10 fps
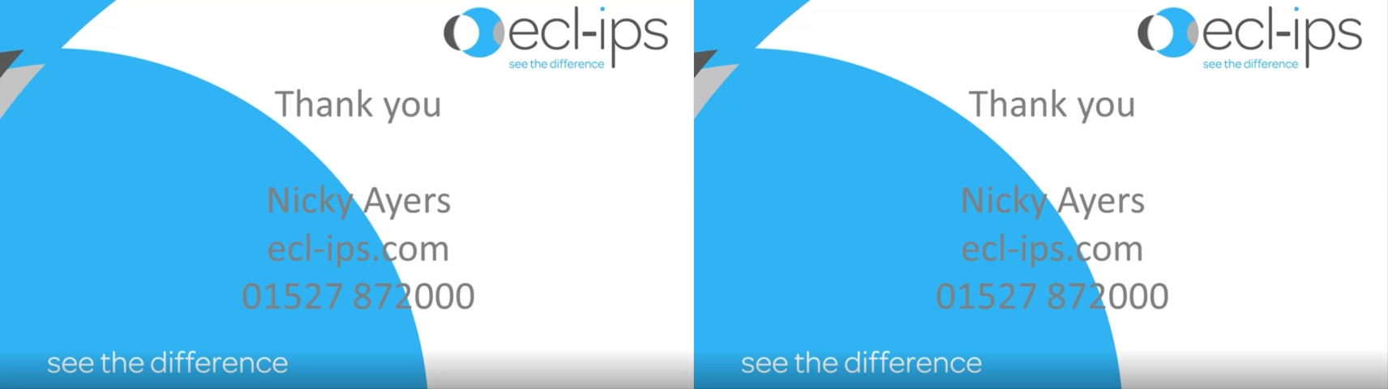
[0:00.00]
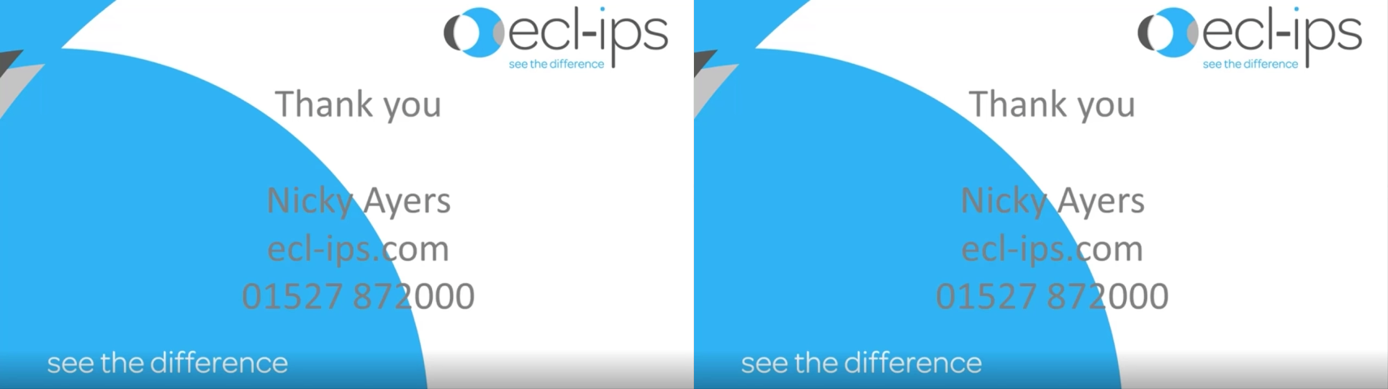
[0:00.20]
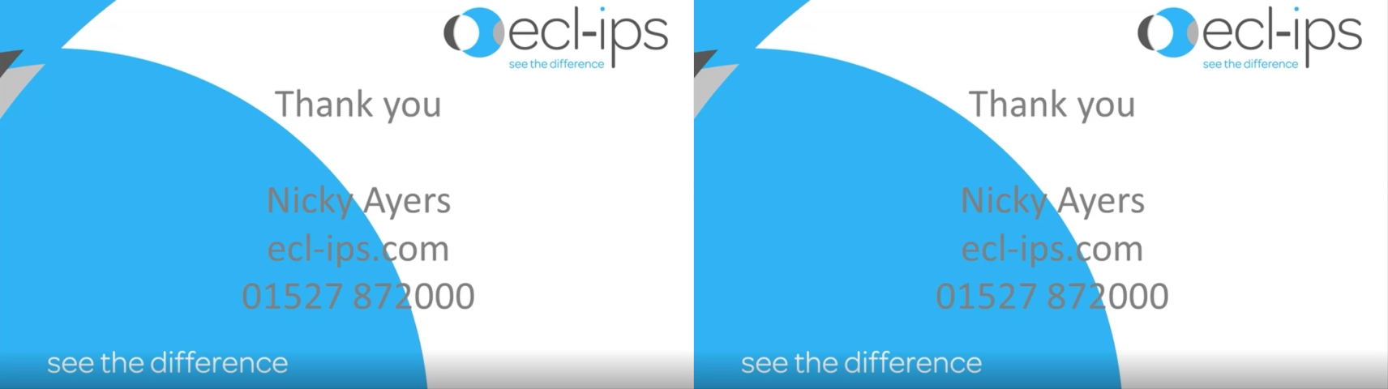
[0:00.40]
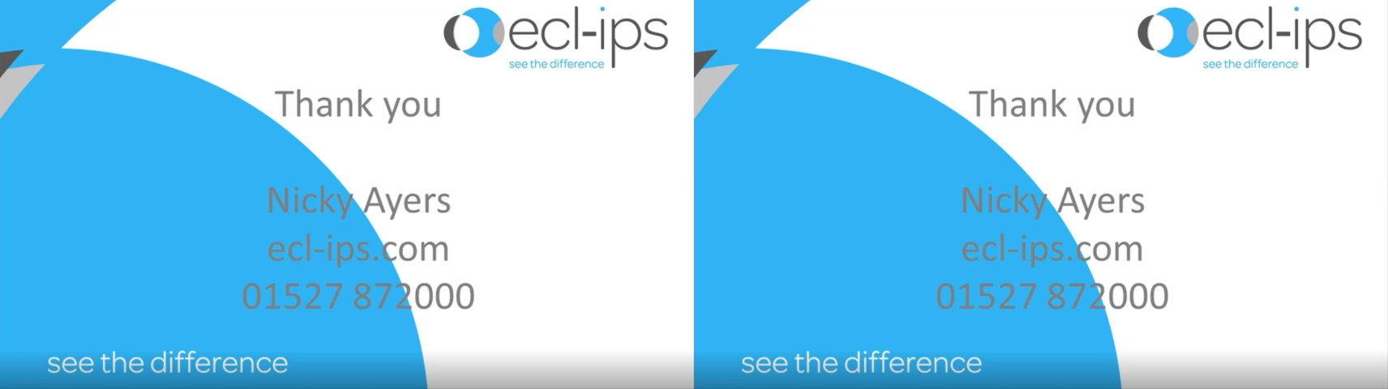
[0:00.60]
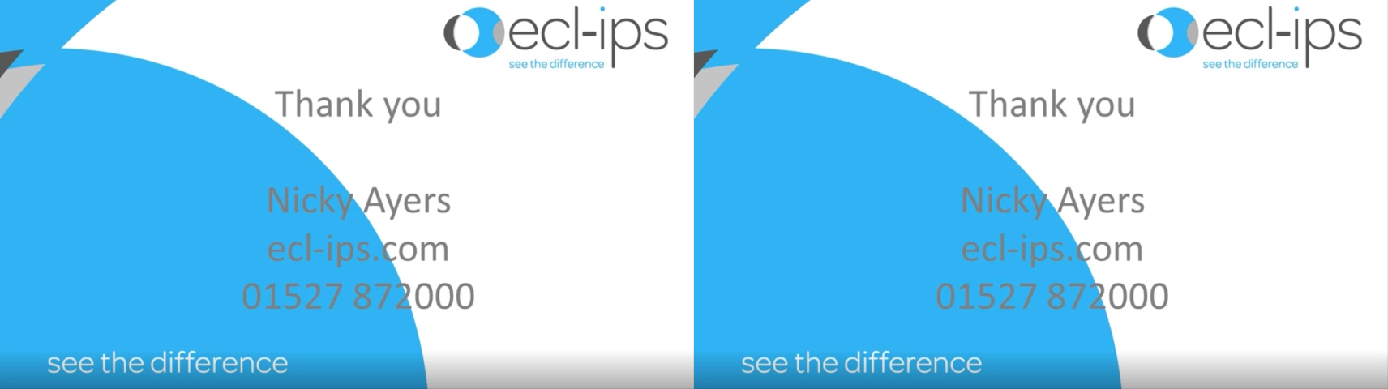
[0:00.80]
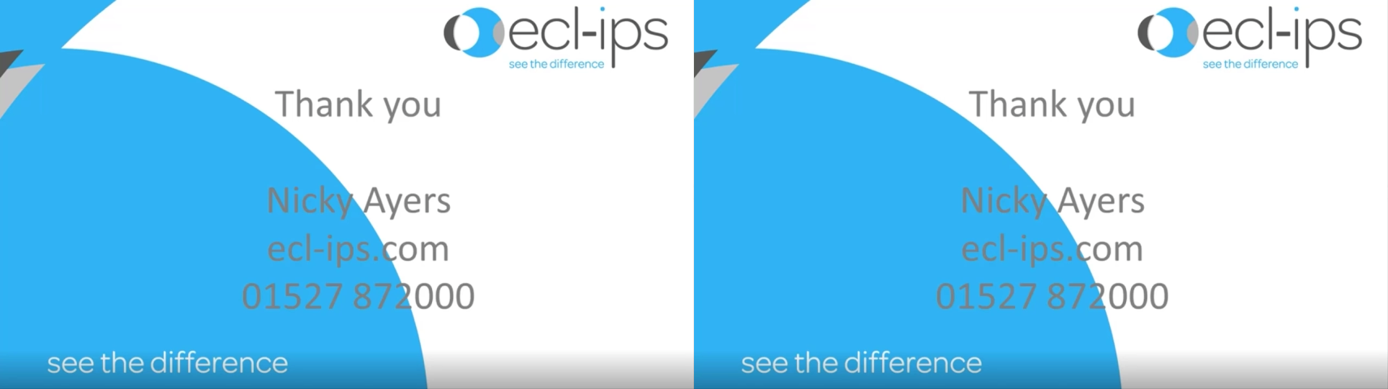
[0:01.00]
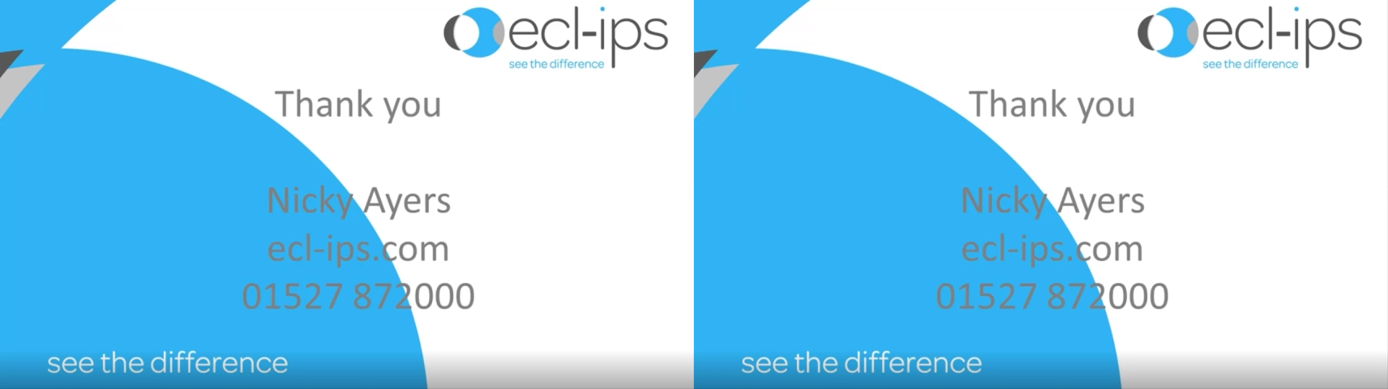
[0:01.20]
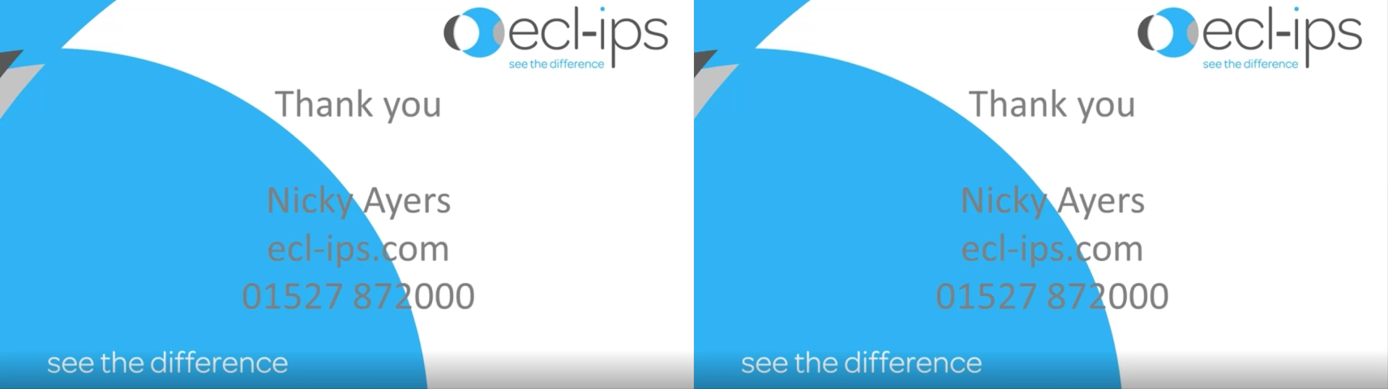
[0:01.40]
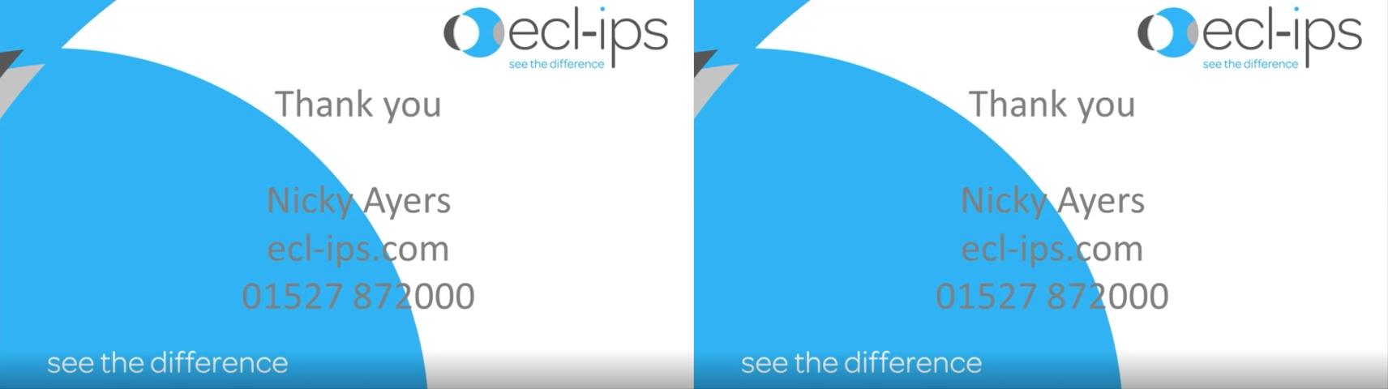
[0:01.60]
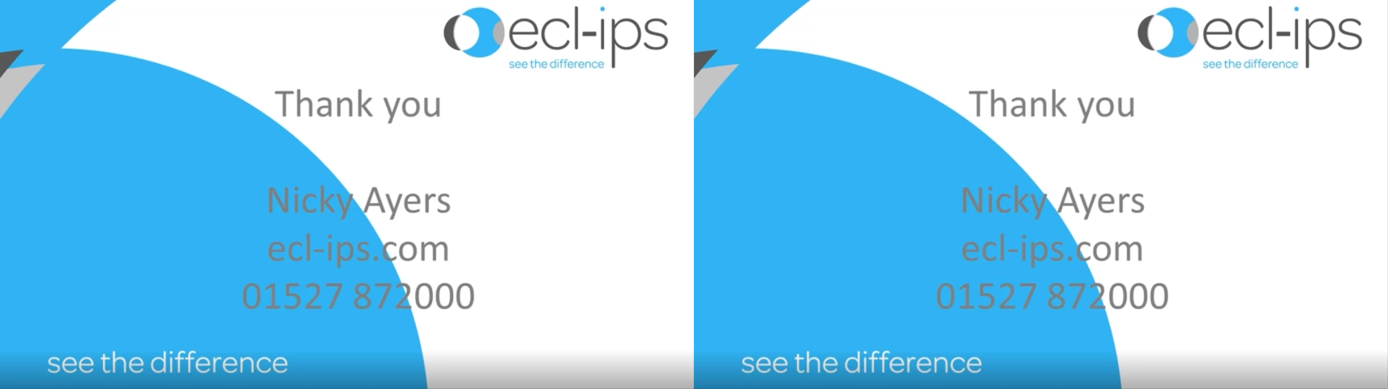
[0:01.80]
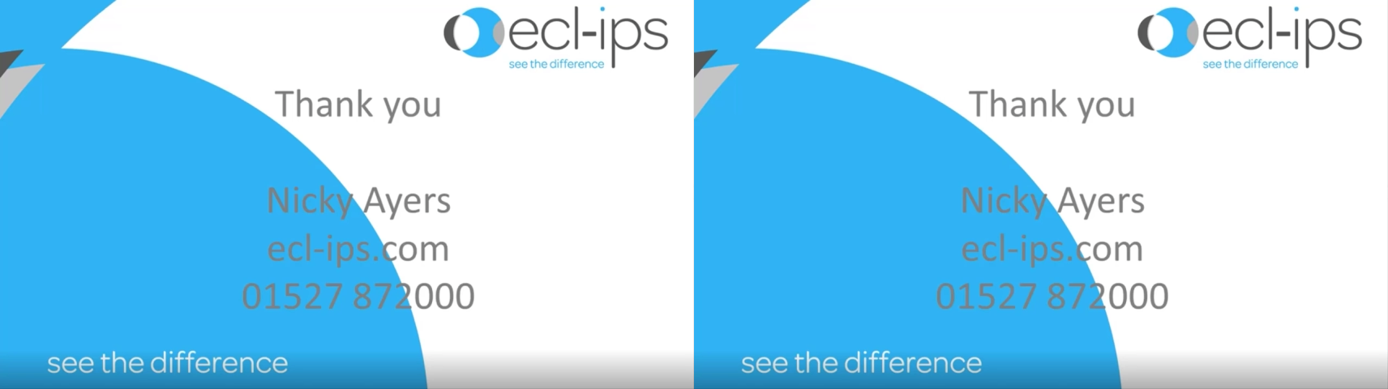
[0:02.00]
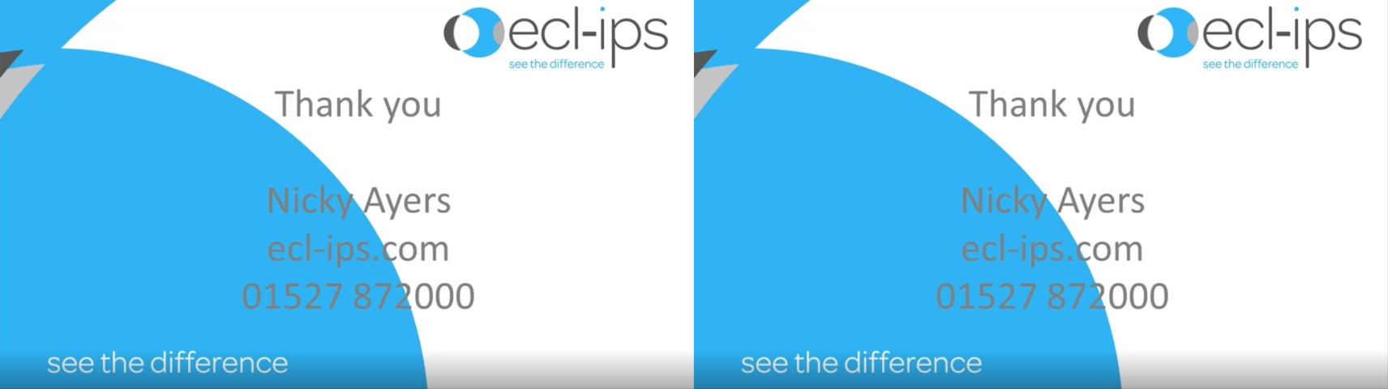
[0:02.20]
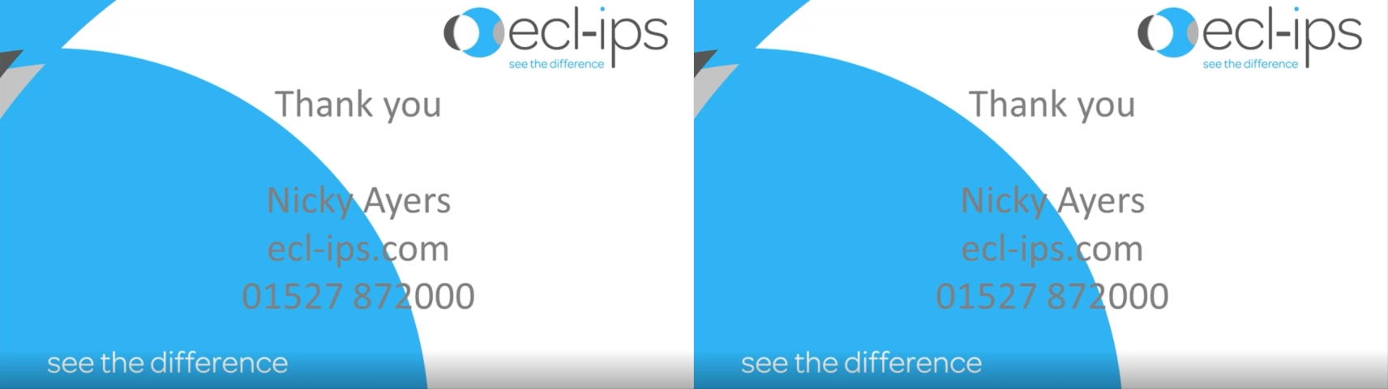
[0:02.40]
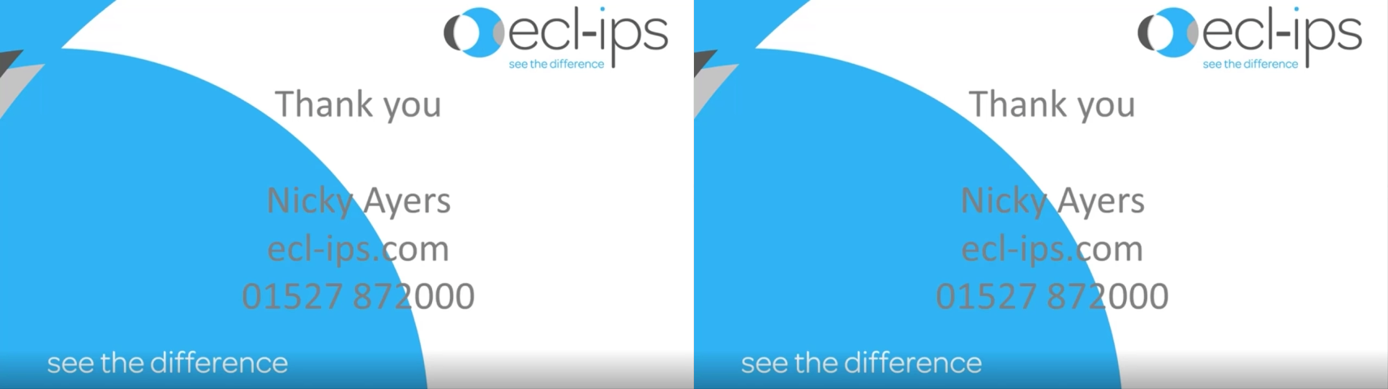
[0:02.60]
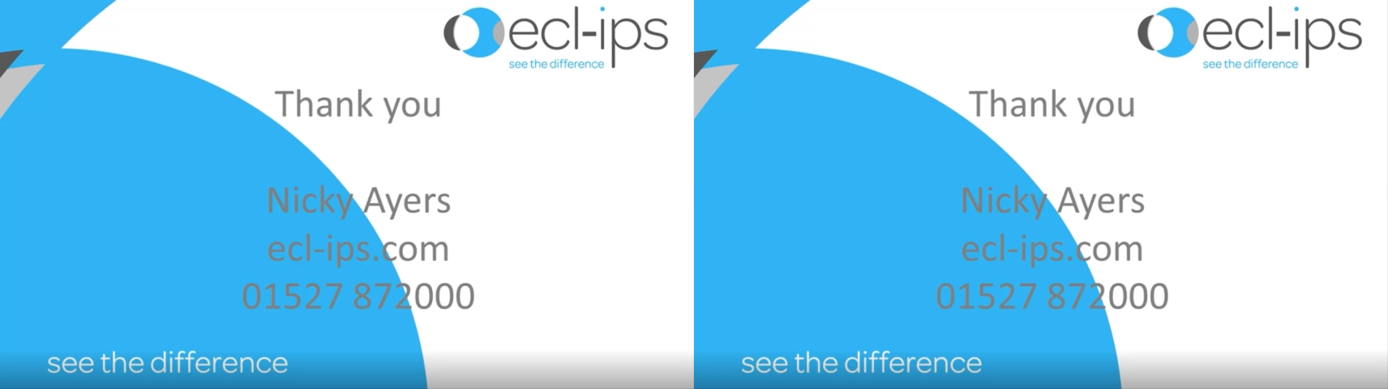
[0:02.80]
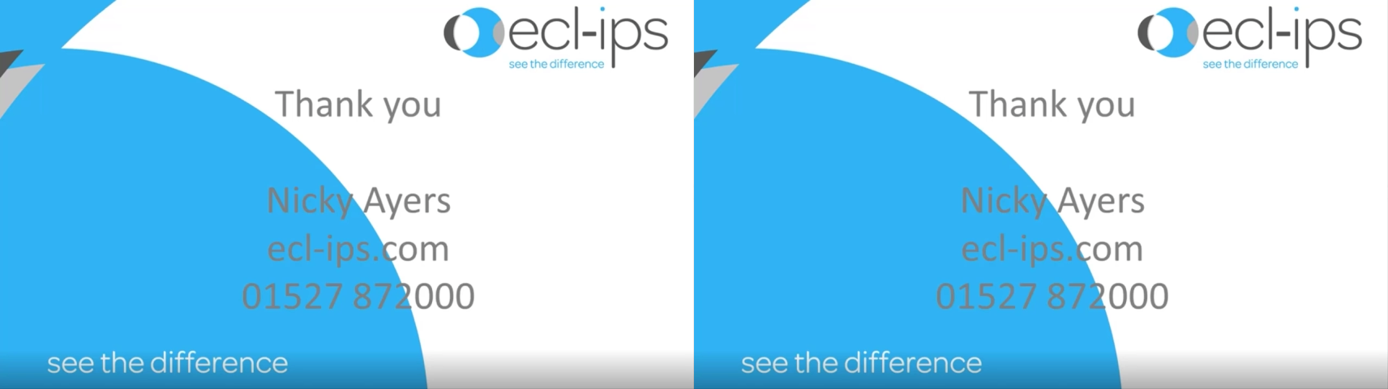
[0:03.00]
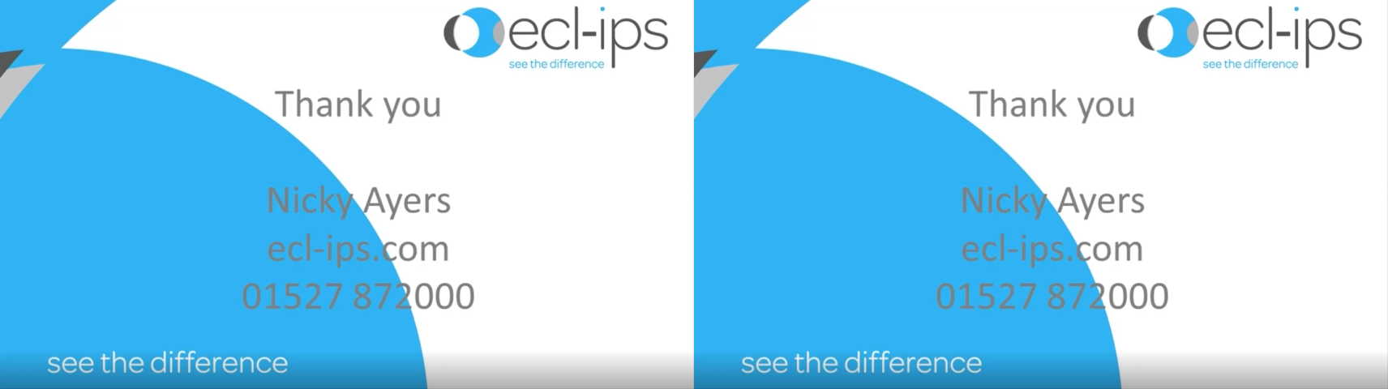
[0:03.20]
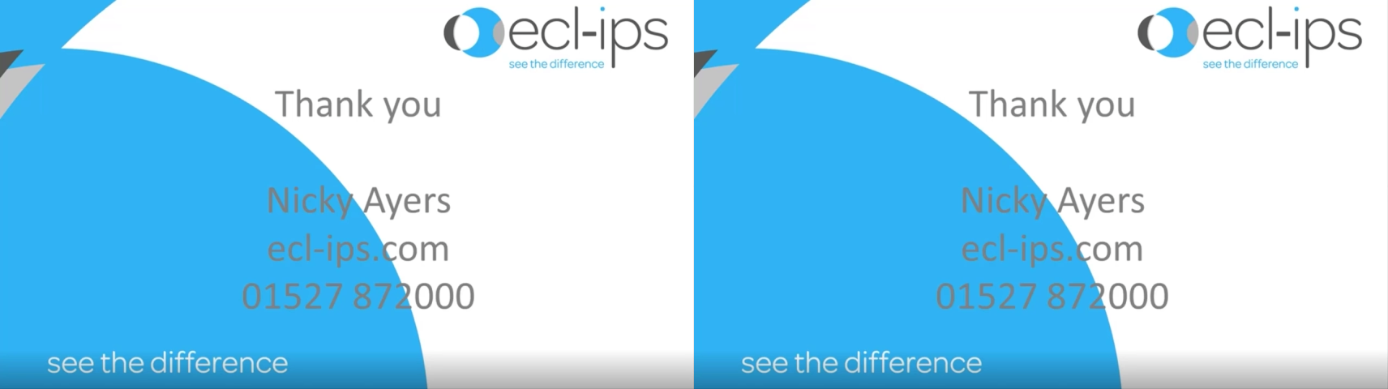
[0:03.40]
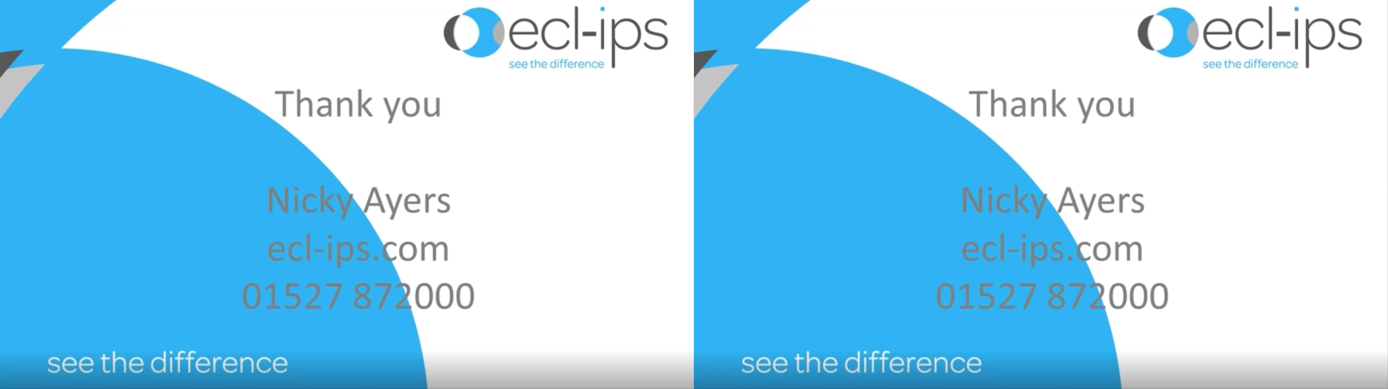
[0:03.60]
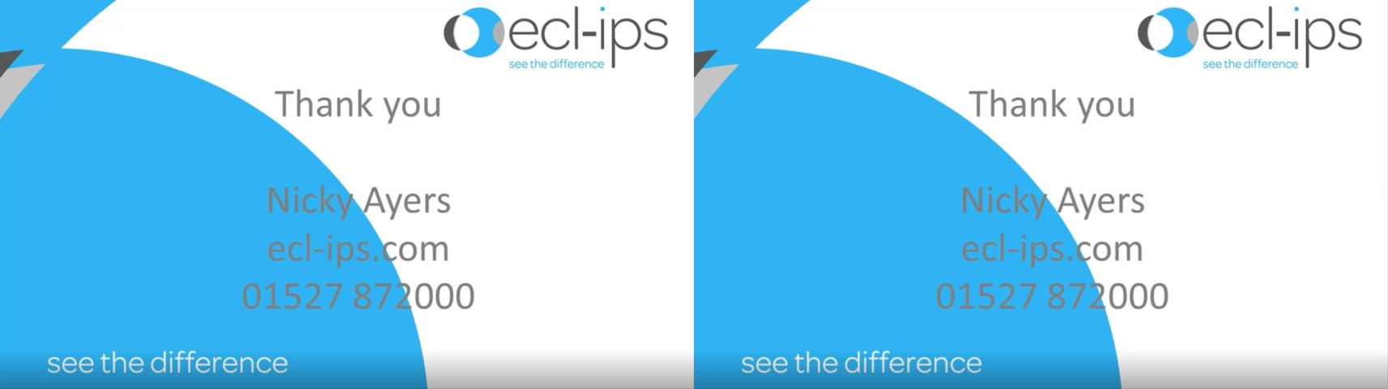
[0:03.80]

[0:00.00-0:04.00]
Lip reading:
(no speaker visible)